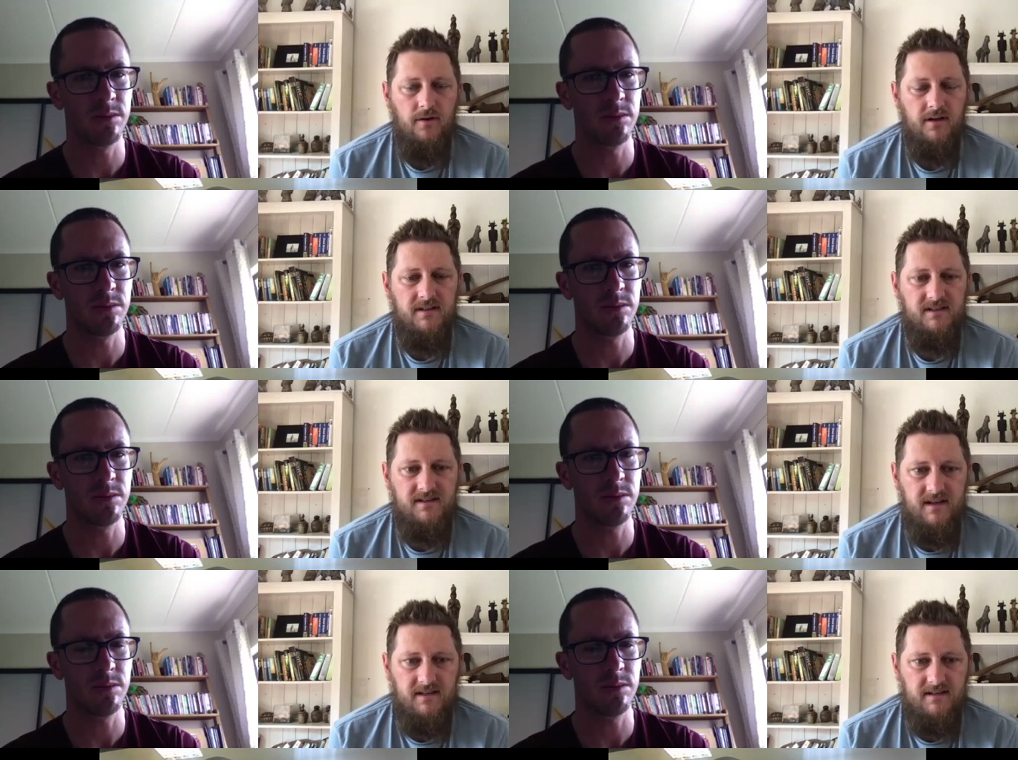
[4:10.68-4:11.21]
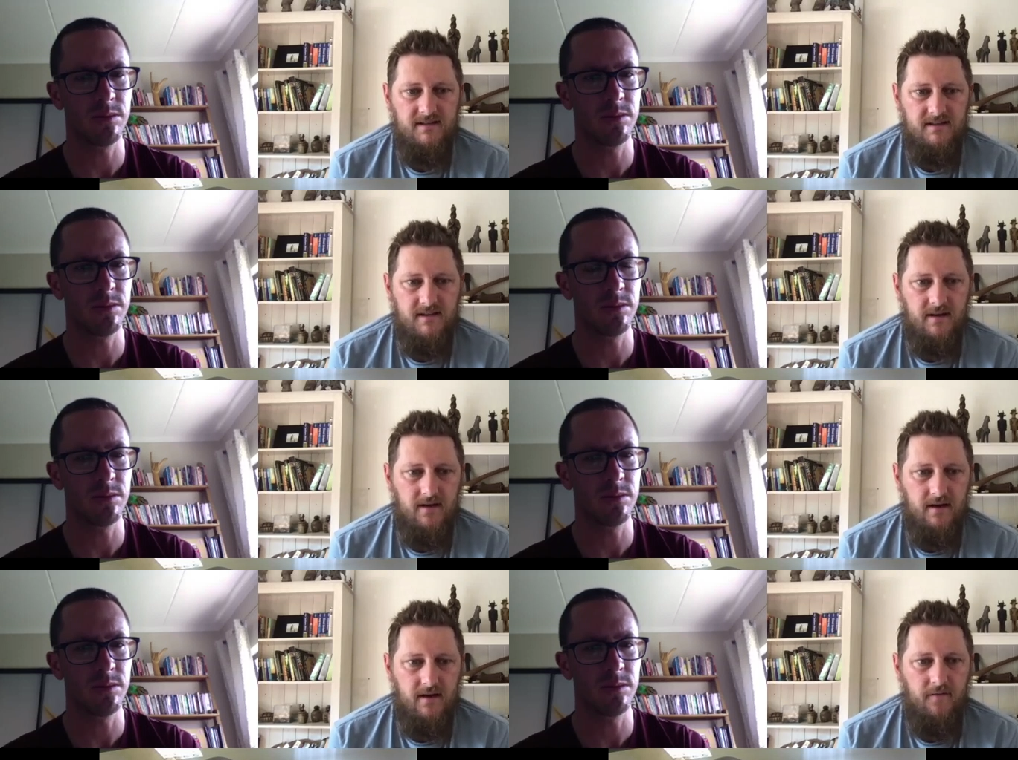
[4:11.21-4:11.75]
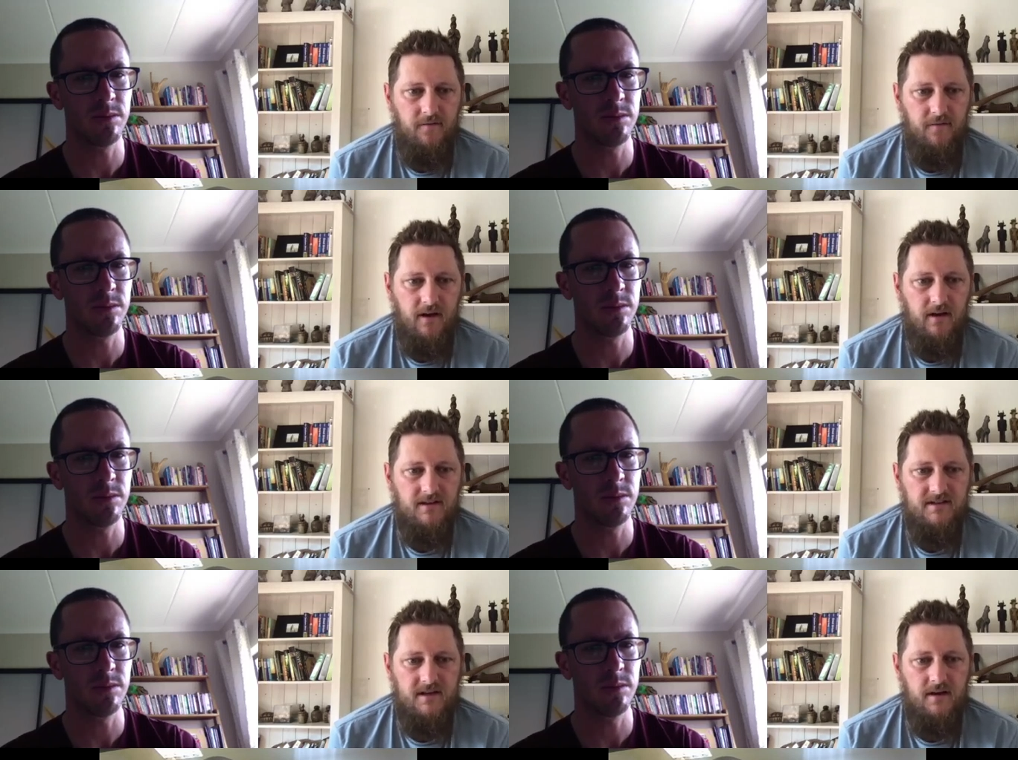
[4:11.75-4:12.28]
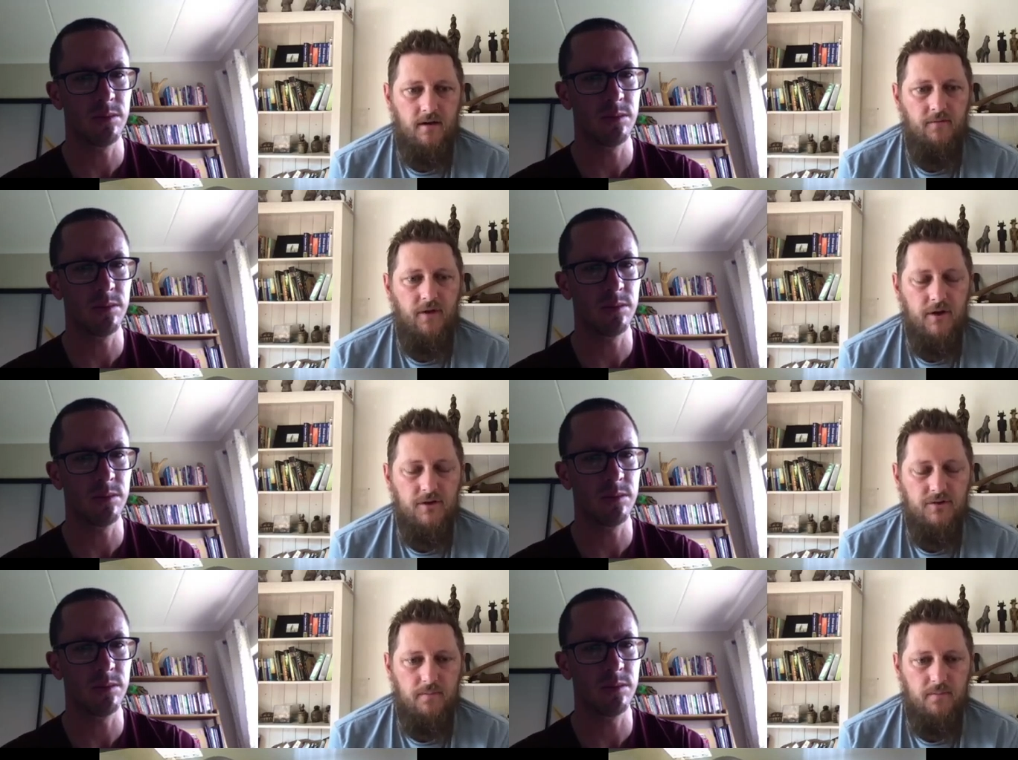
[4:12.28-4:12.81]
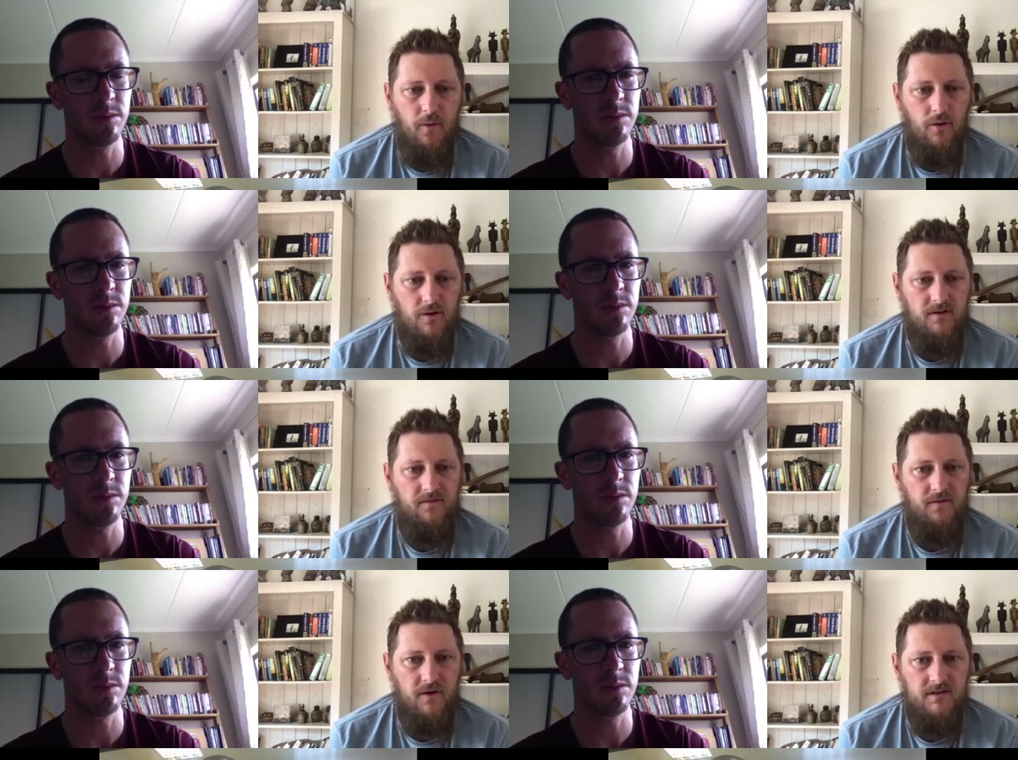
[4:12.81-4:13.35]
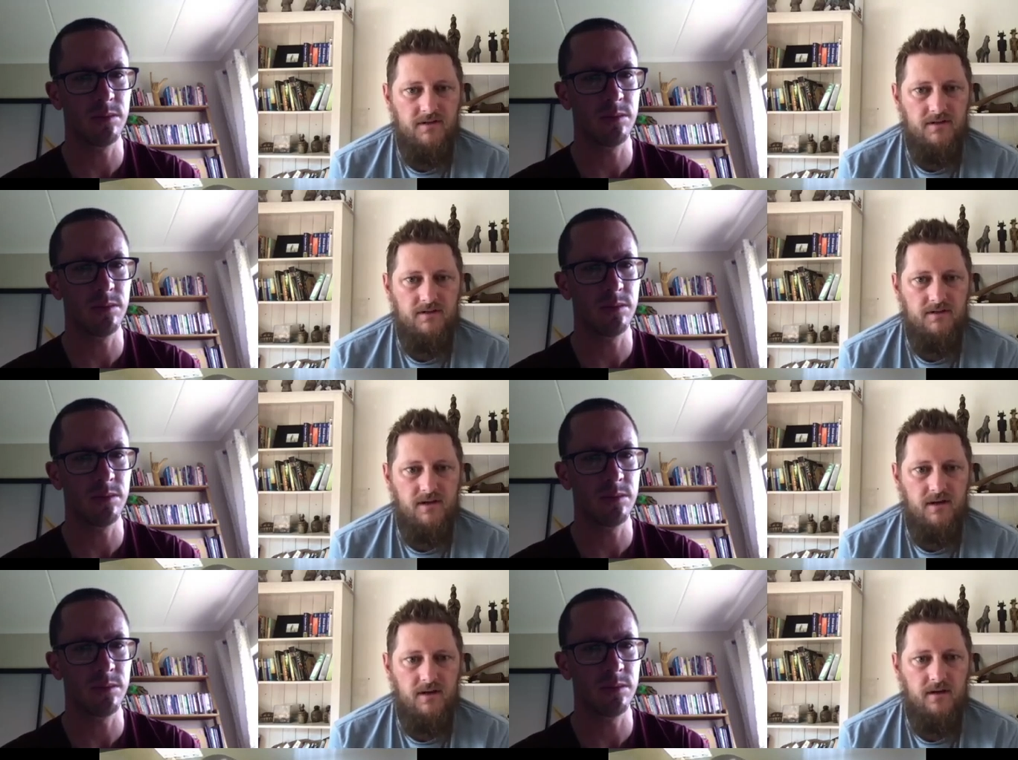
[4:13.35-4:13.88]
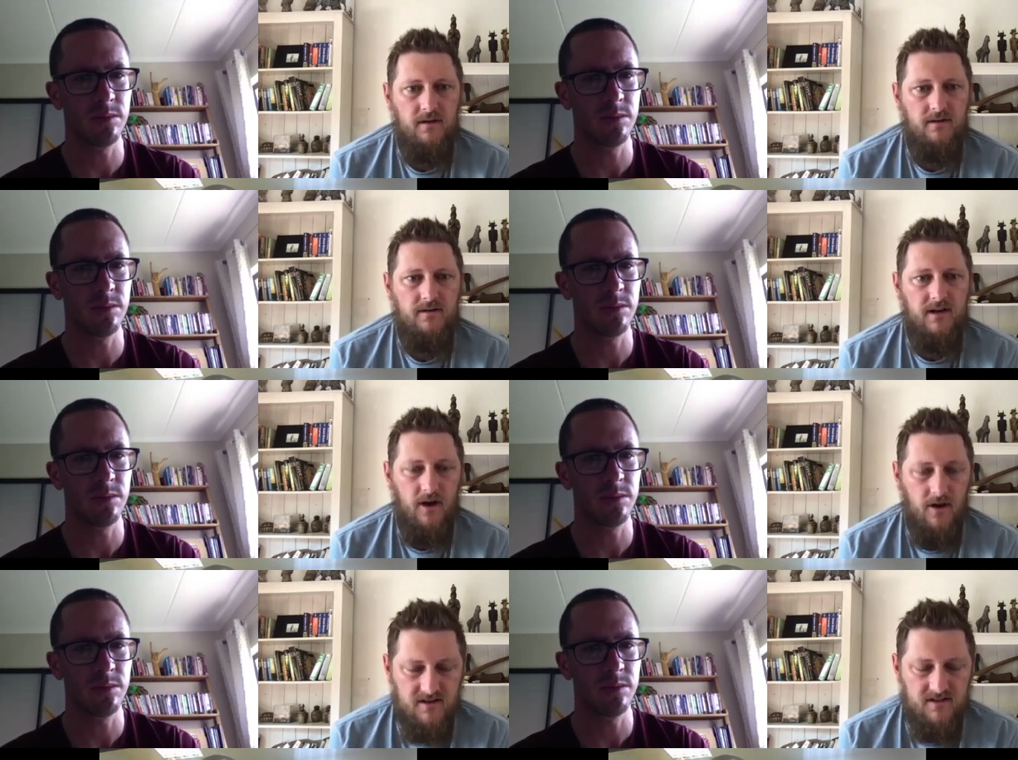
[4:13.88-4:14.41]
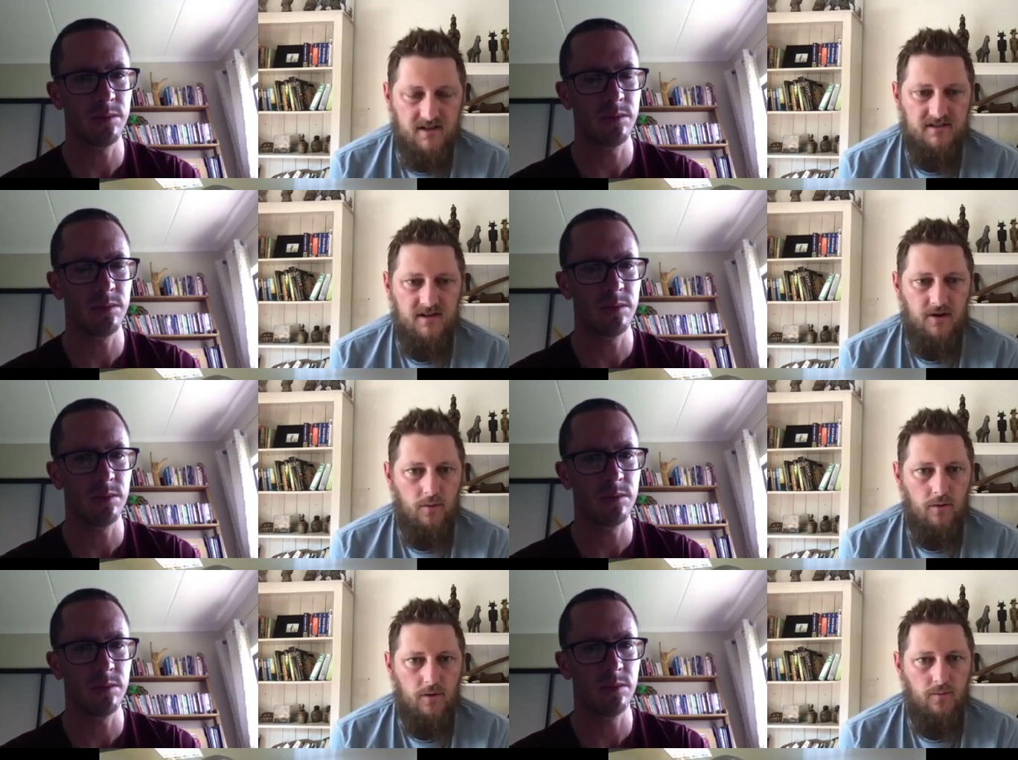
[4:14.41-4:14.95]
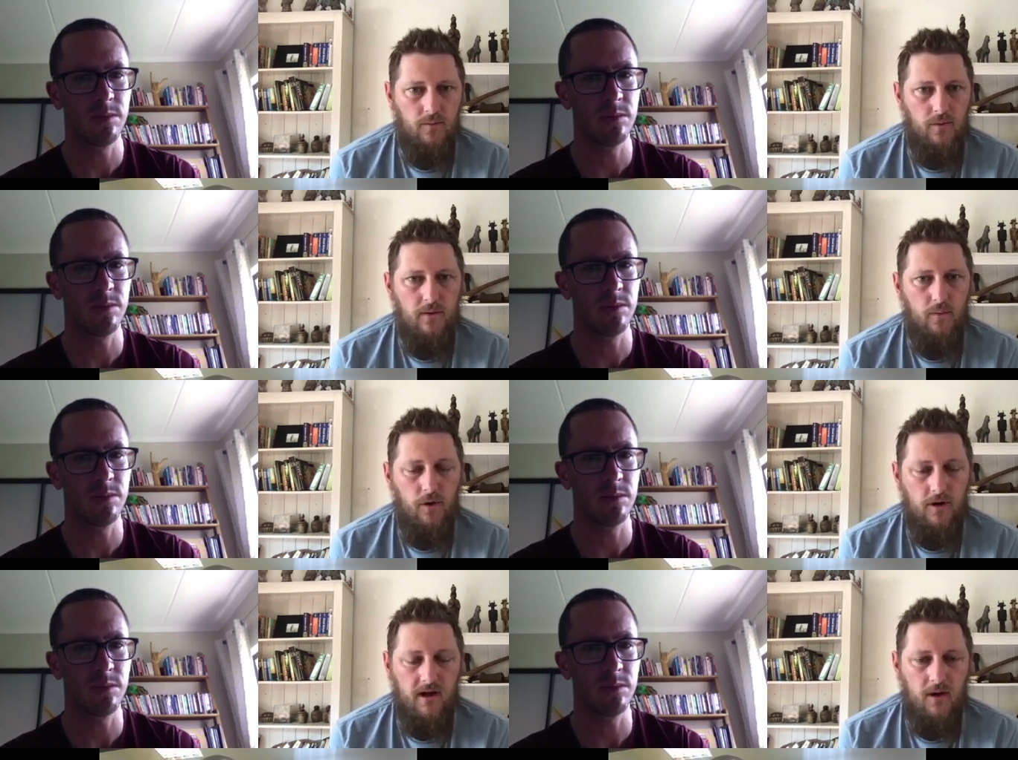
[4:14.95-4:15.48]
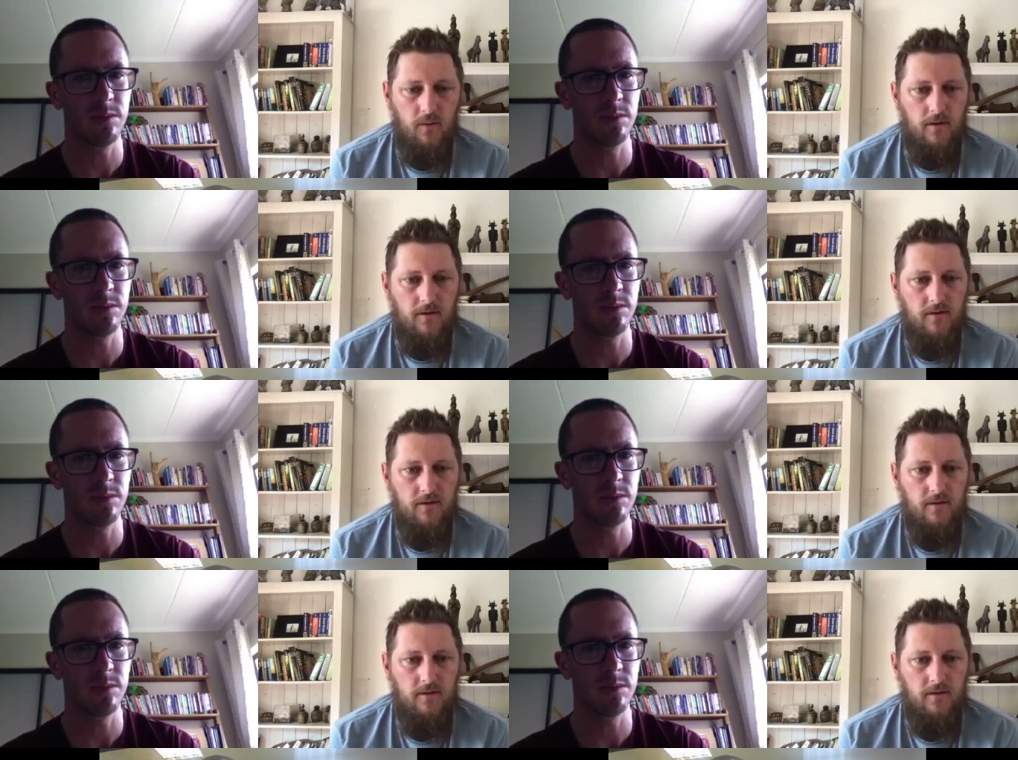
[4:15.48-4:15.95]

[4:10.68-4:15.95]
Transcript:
Speaker 1: assess the efficacy of those reports versus the data sets that you were working with?